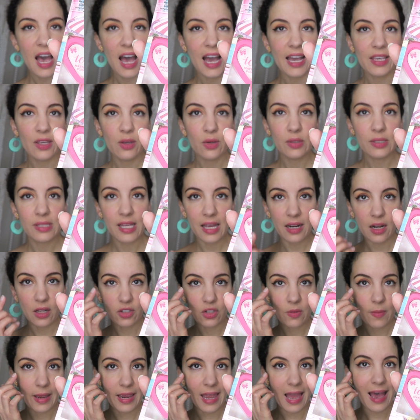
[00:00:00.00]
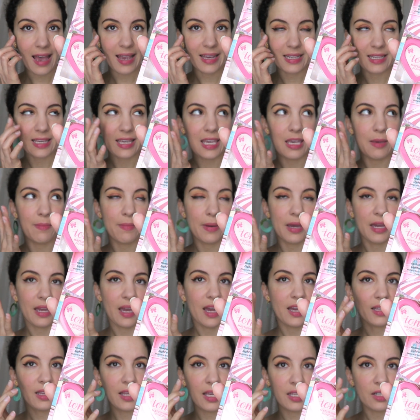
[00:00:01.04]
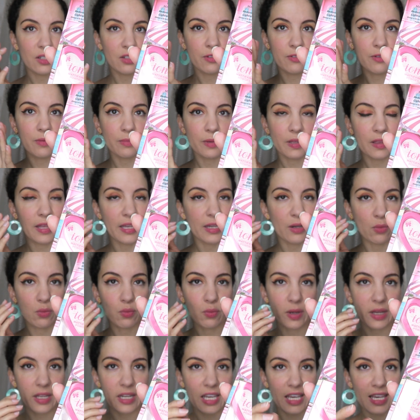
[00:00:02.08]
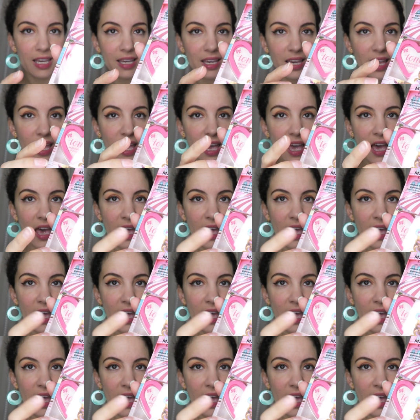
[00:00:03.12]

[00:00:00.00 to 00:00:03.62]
I use that under my eye to keep my eyeliner from like running